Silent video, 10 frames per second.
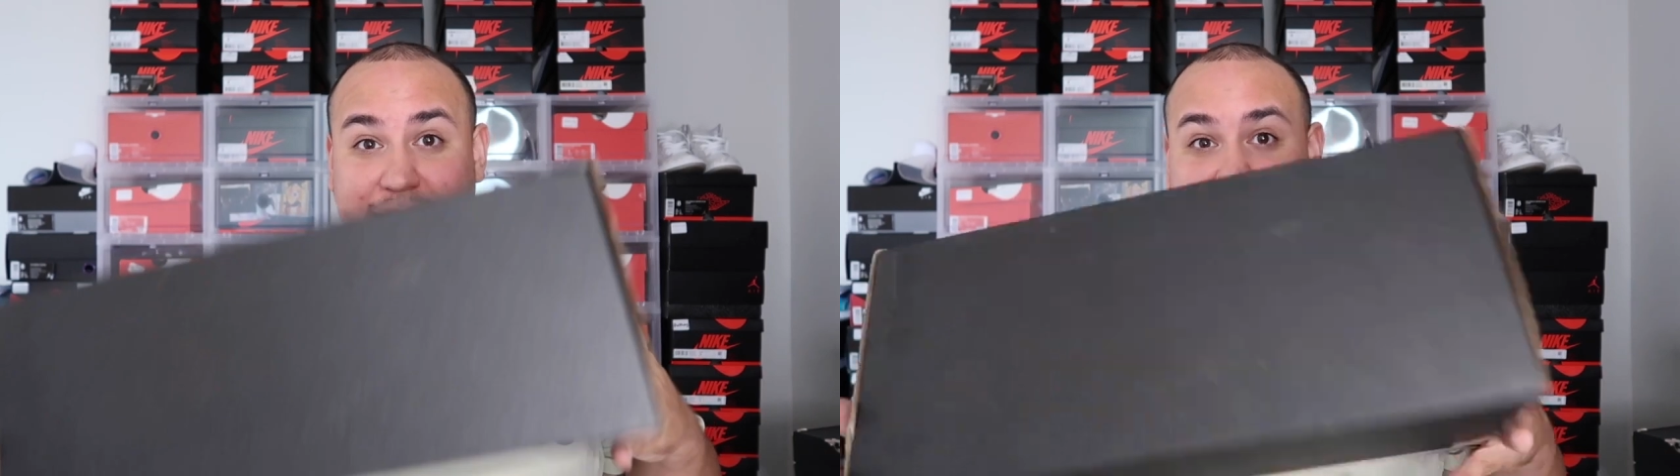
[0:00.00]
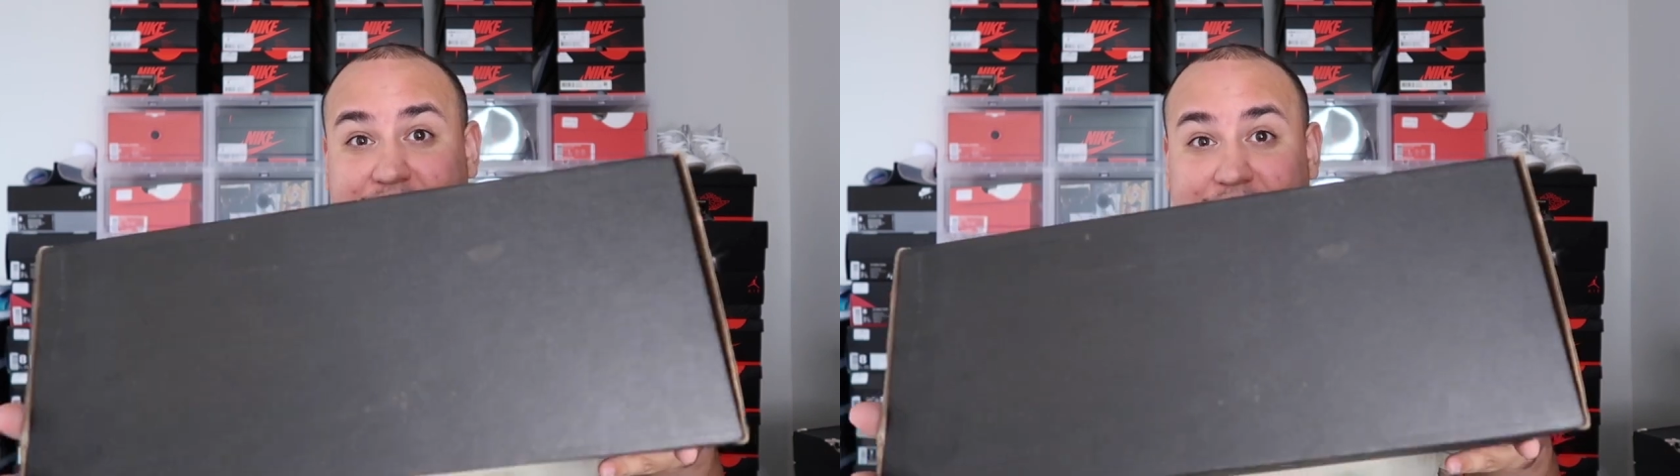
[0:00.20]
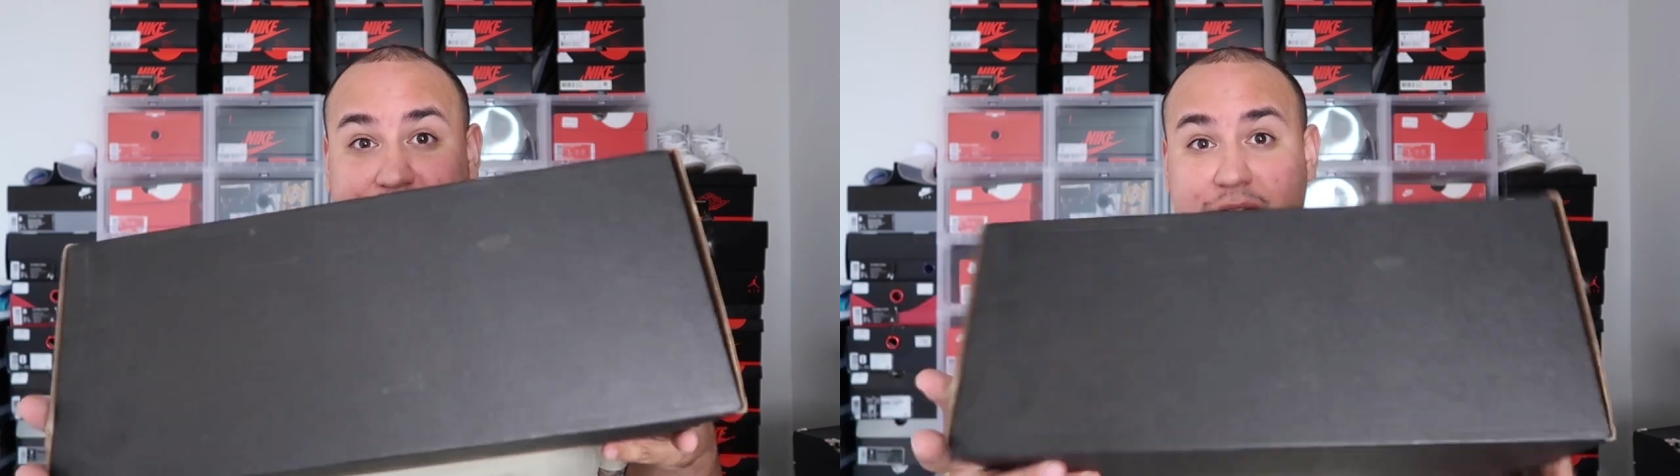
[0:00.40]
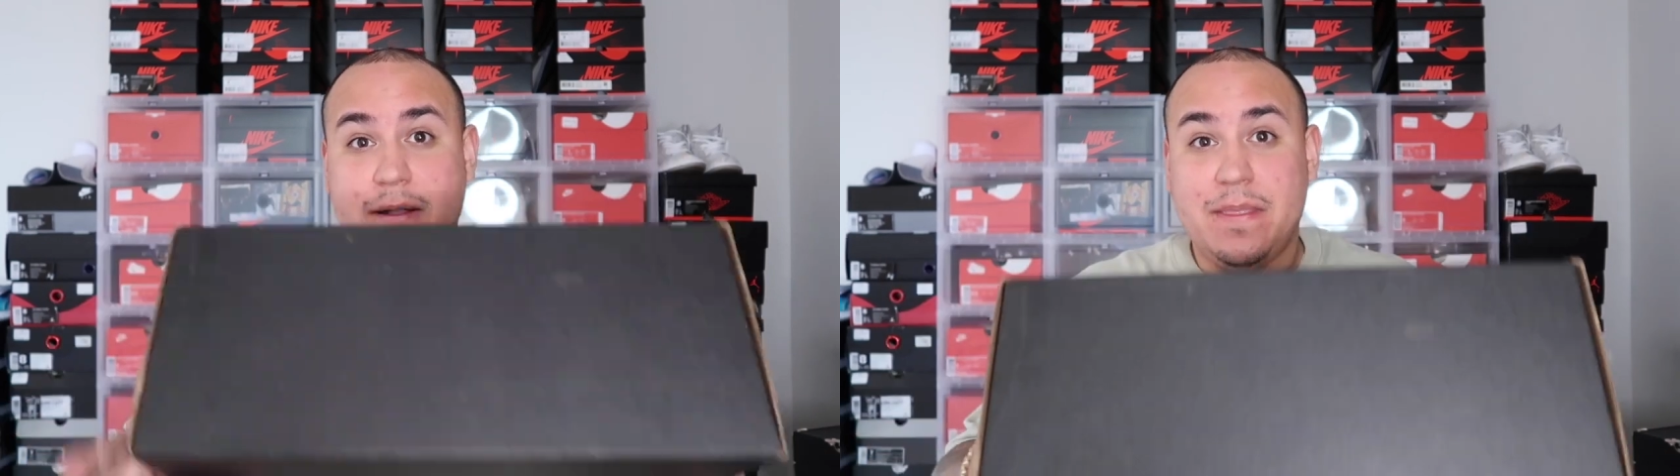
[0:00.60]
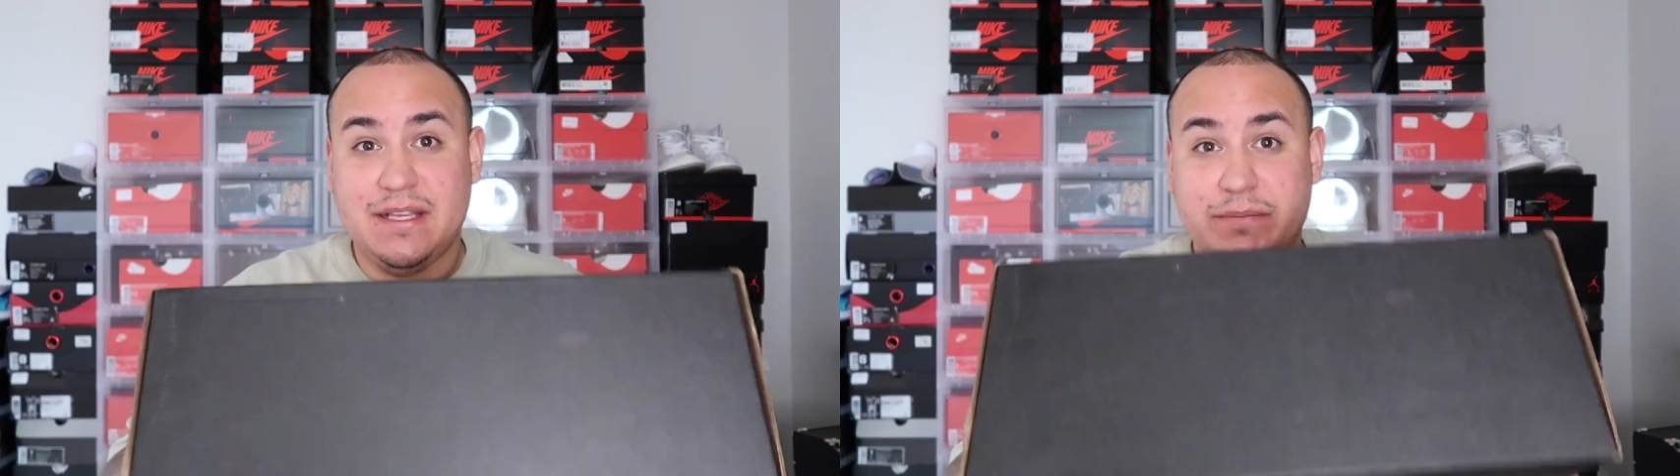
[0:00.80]
in
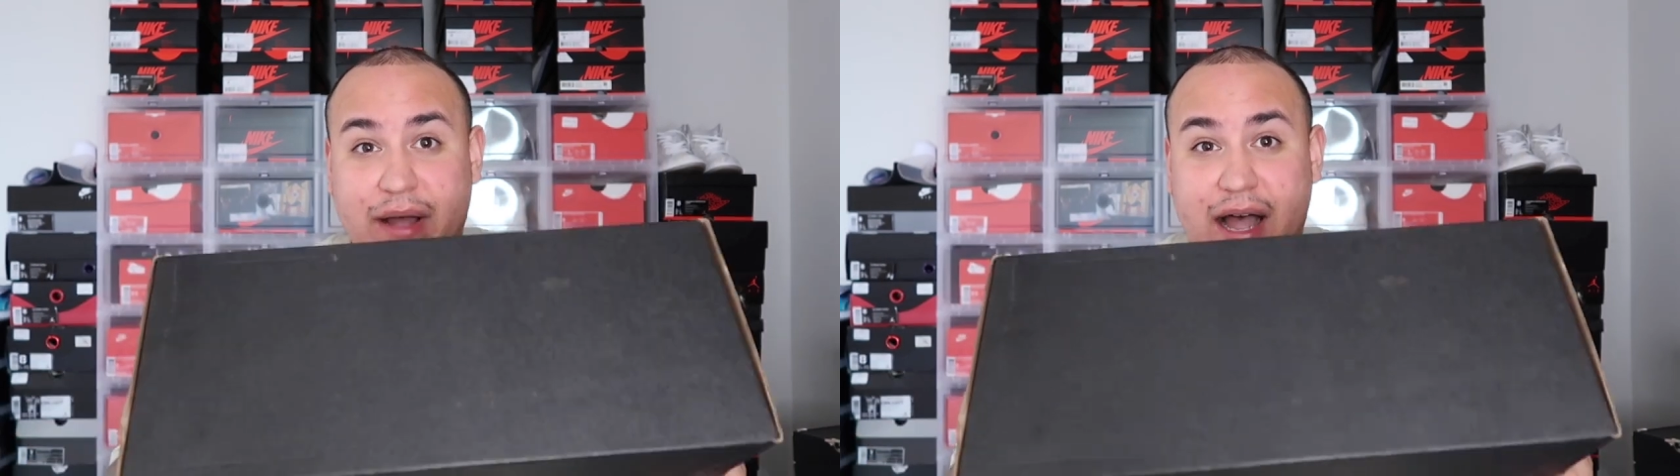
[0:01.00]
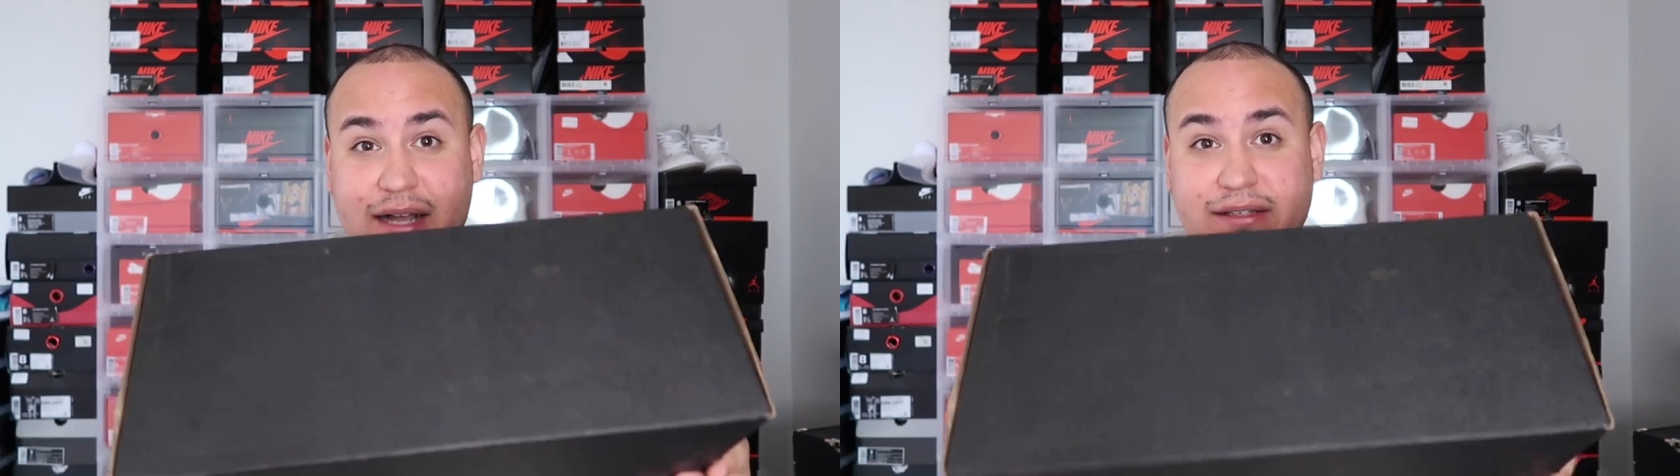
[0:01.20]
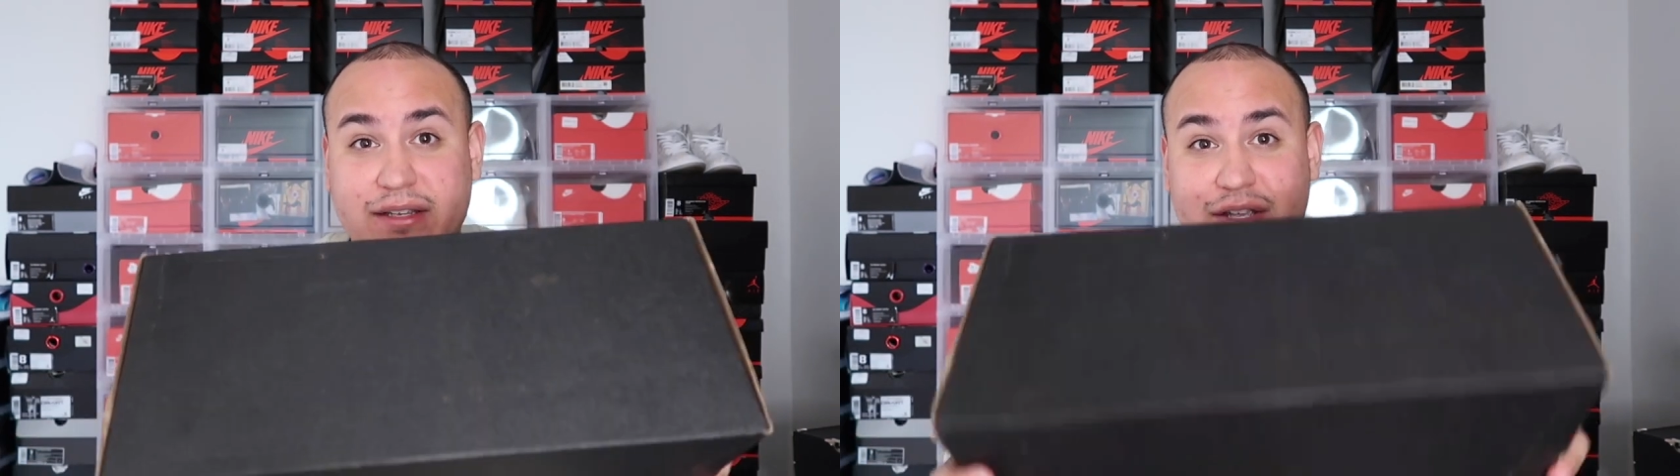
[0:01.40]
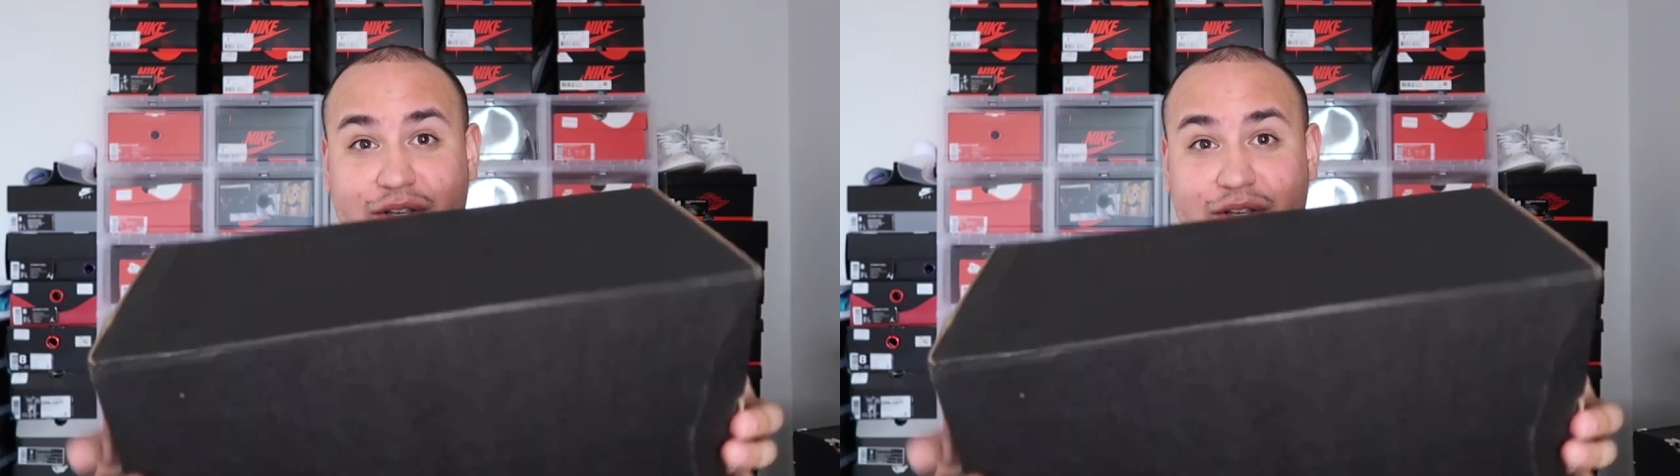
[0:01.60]
this box.